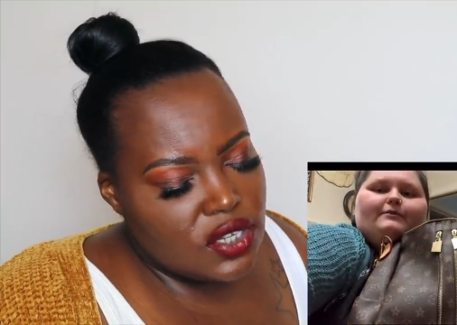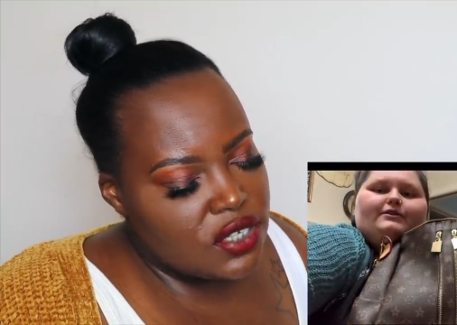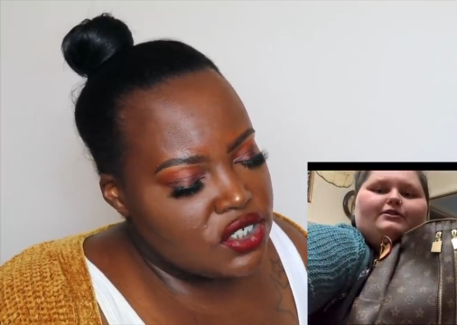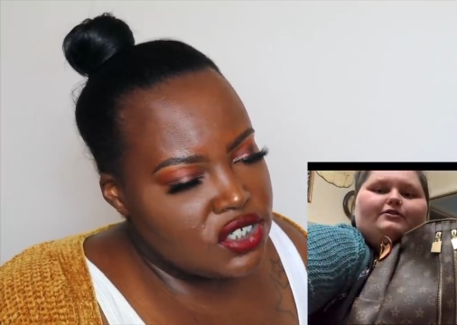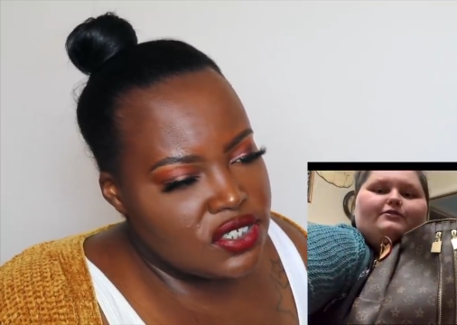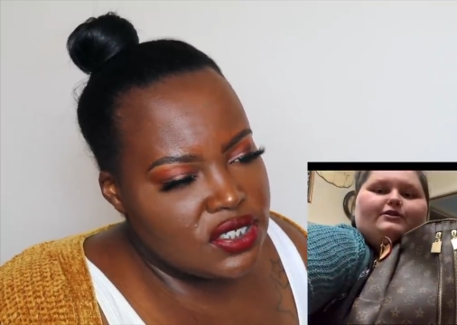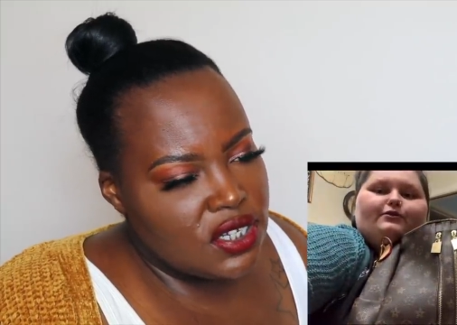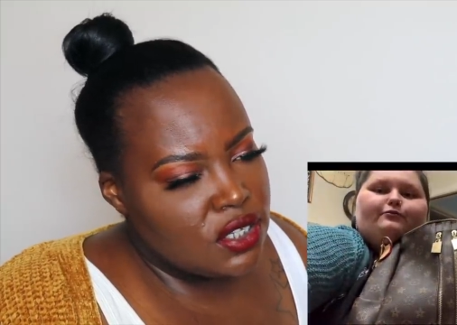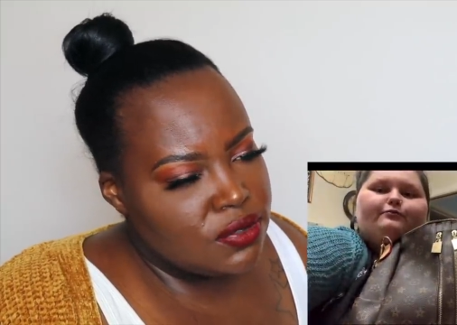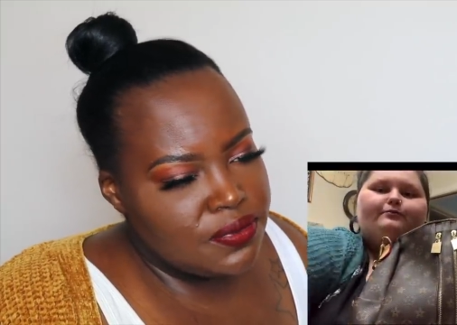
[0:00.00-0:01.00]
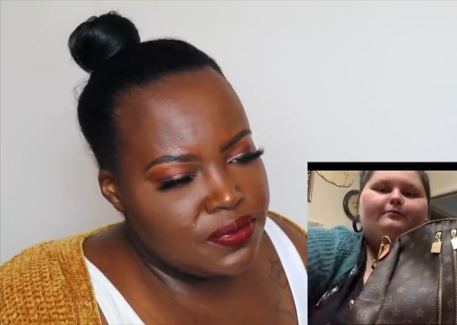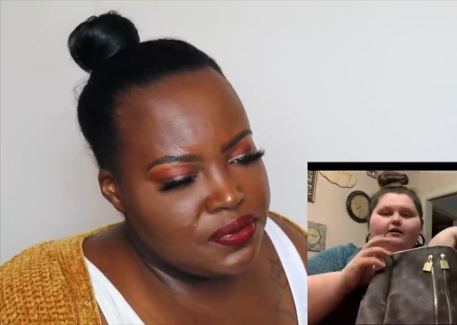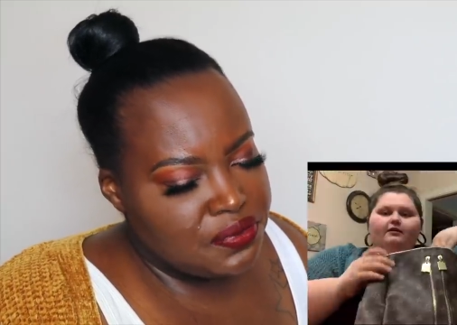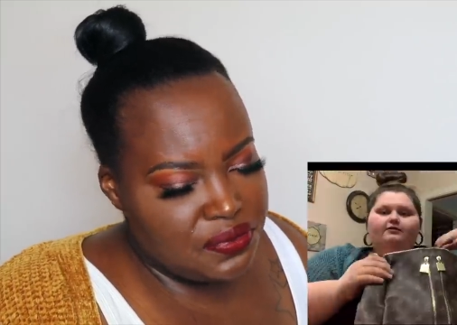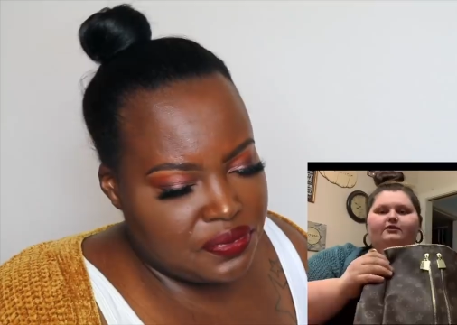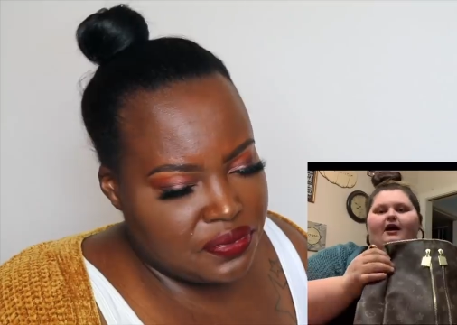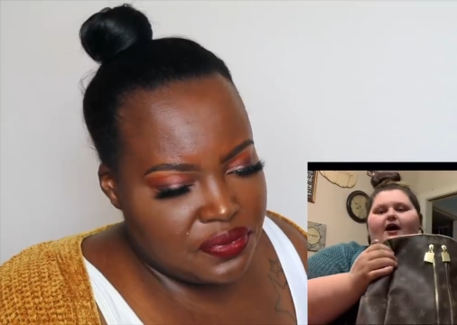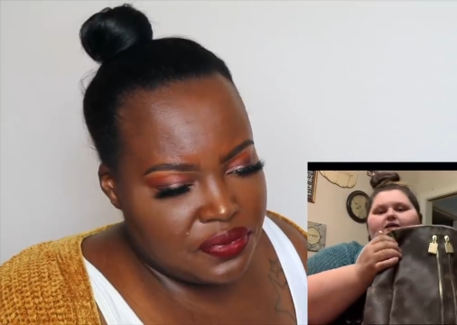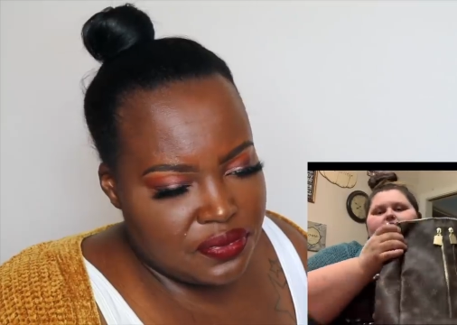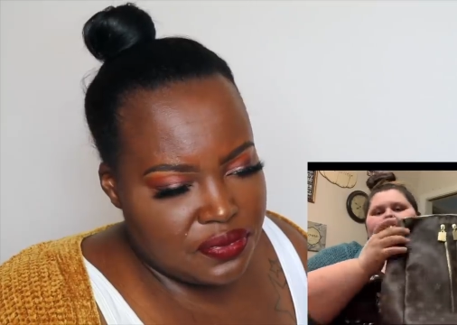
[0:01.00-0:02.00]
Speaker 1: Not a chance in hell.
Speaker 2: So yeah,
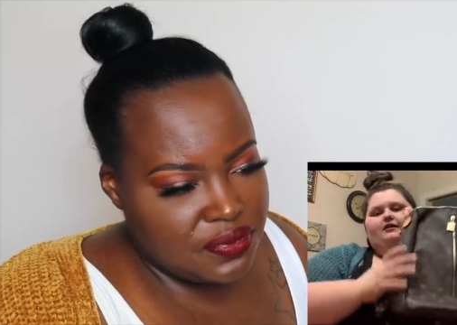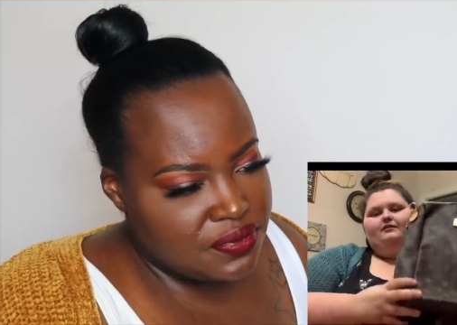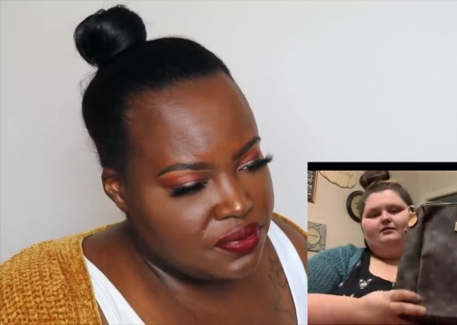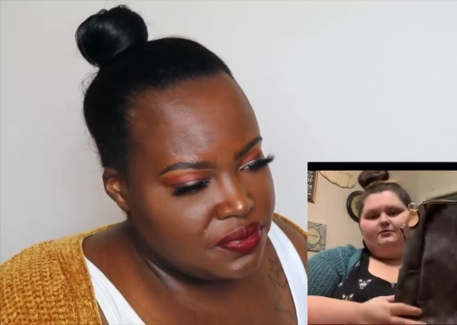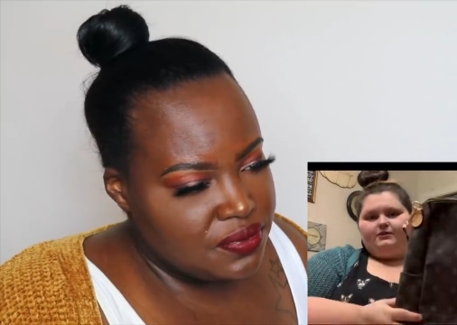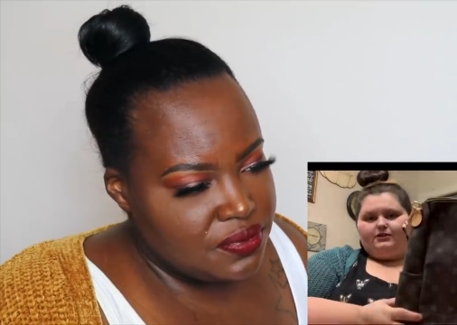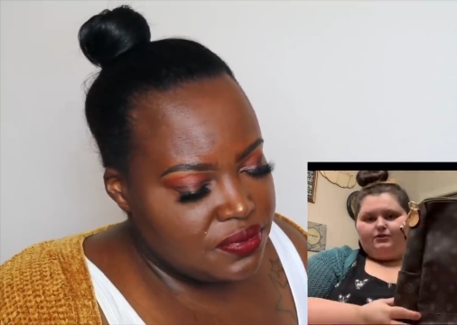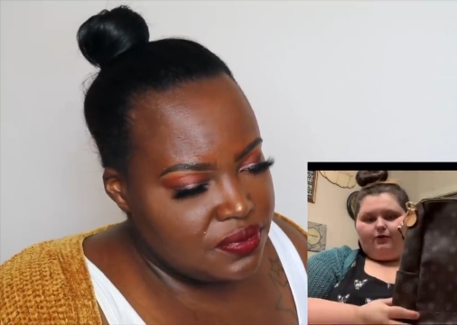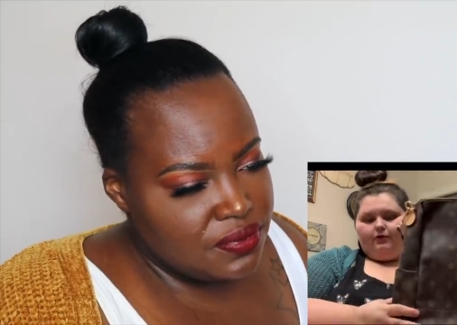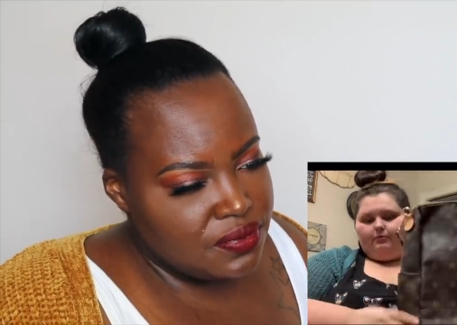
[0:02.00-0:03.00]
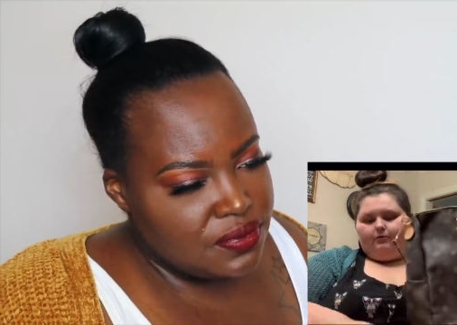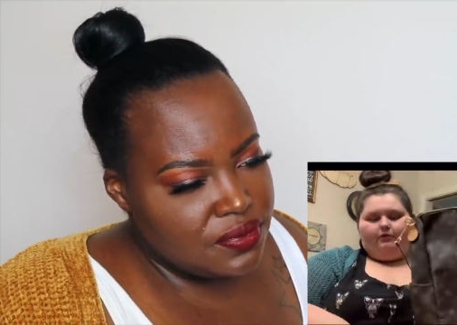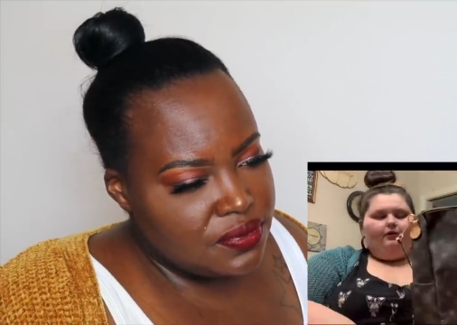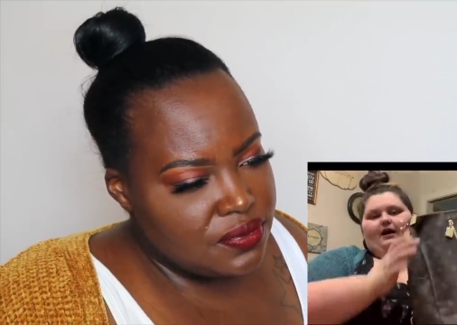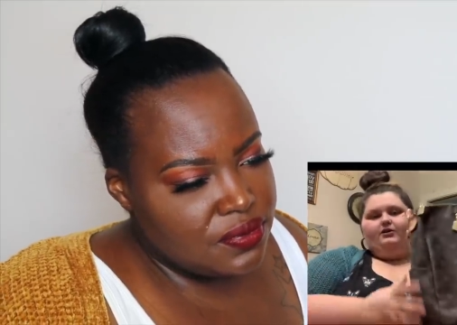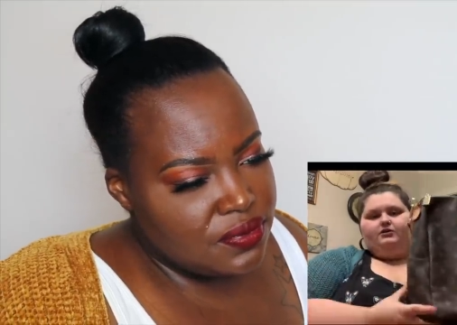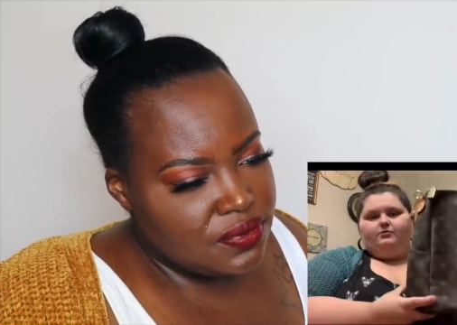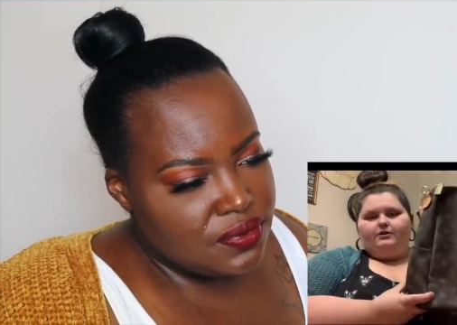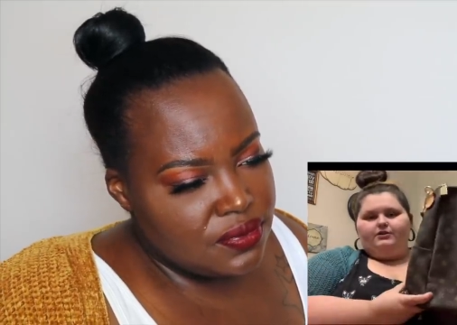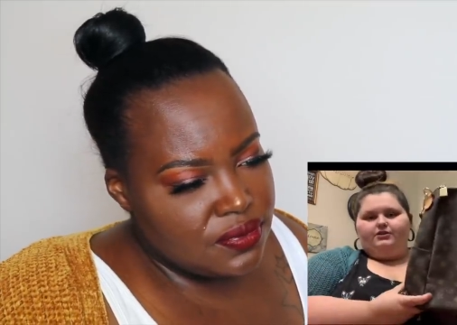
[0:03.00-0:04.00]
I just thought this was adorable. I just
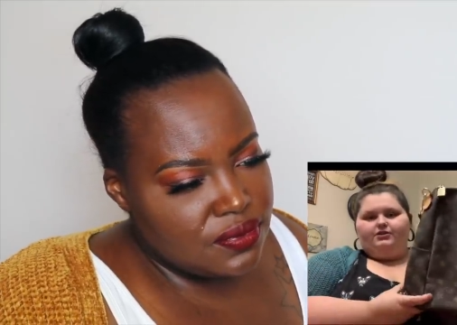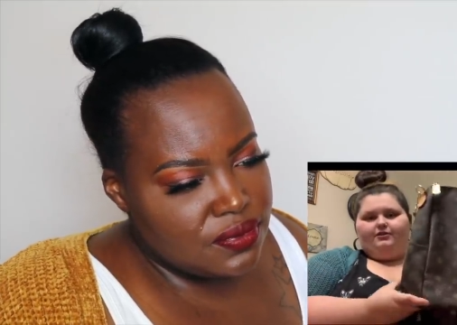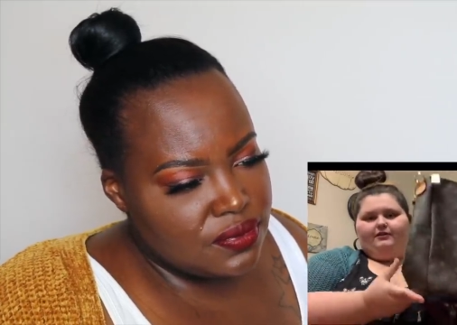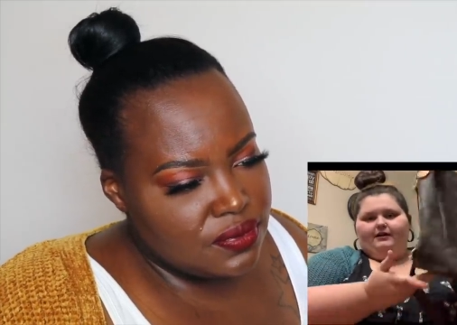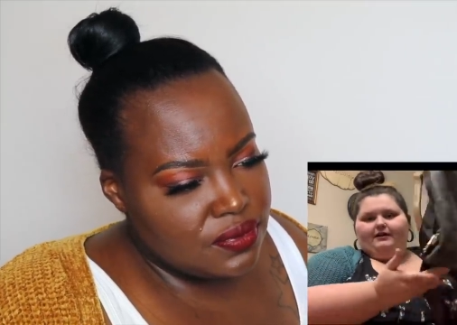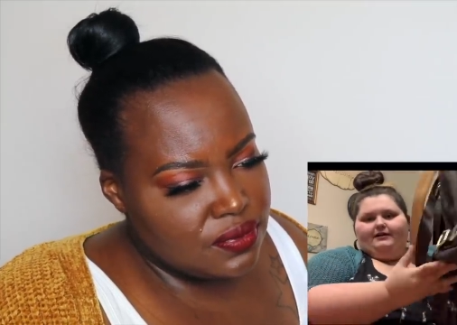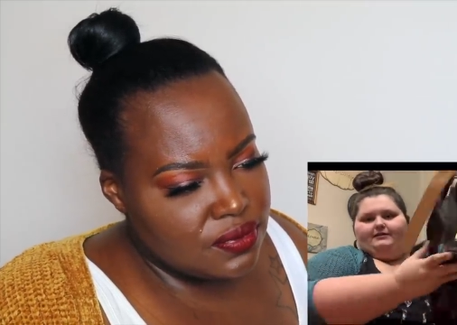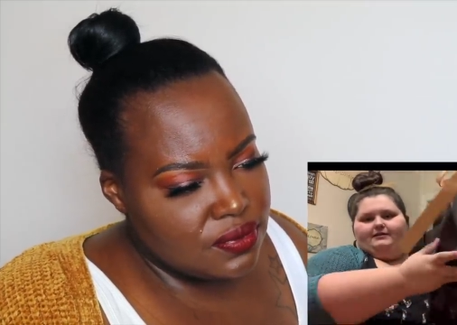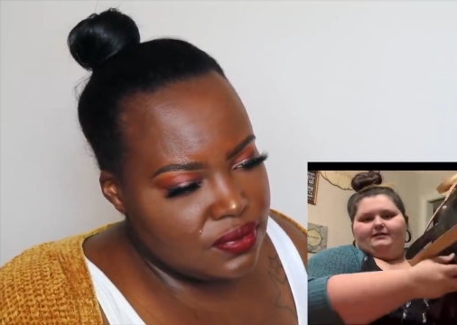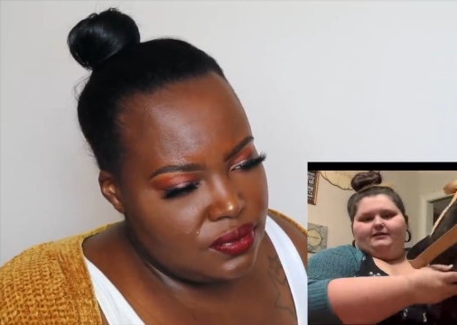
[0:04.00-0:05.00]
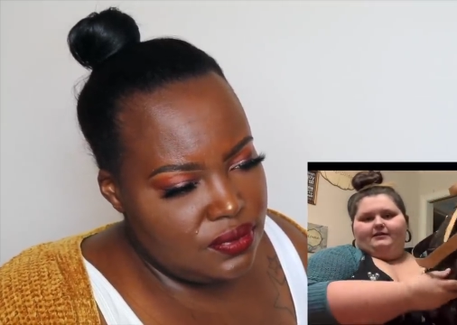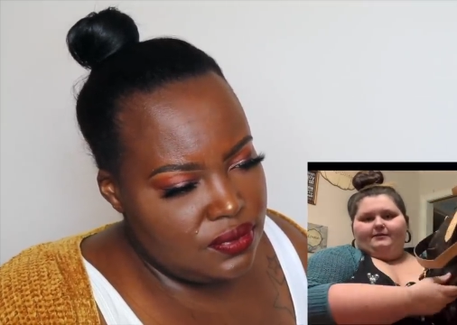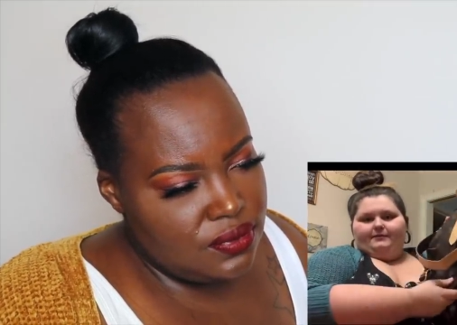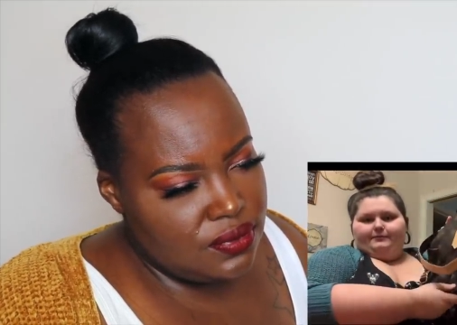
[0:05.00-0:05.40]
wanted to show you guys.